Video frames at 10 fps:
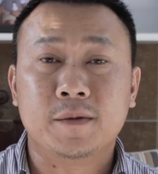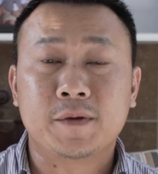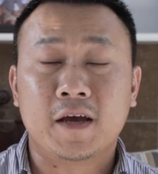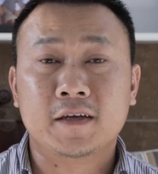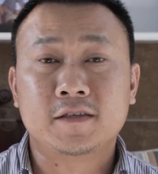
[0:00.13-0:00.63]
What's
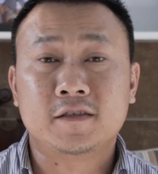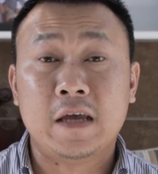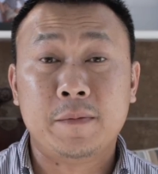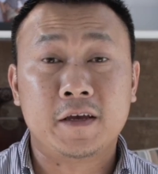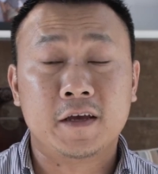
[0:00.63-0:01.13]
up guys,
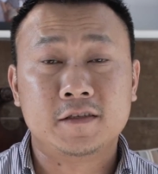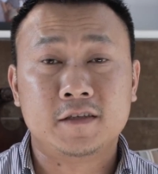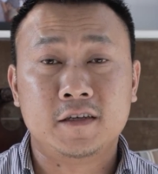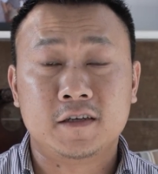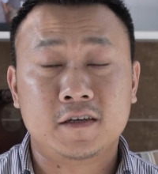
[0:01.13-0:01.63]
Sammy
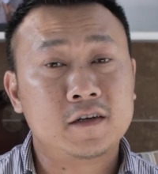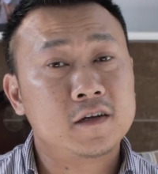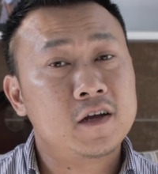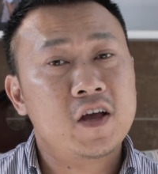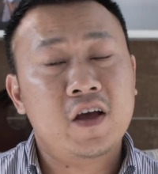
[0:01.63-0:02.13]
KSD here.
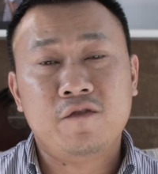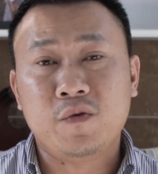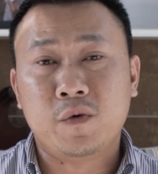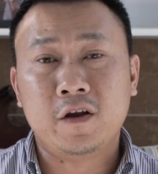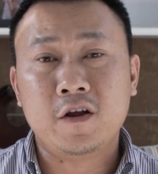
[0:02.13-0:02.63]
If
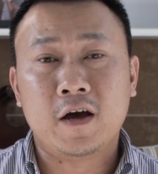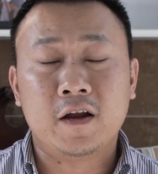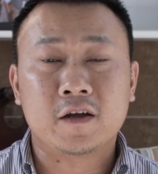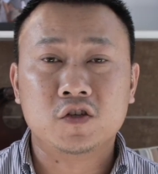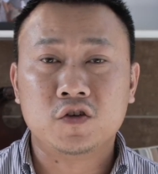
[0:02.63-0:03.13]
you want to know
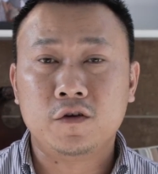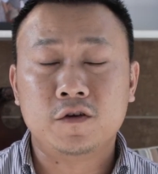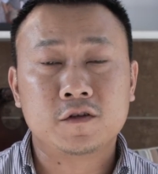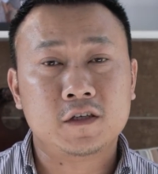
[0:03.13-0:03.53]
how to control your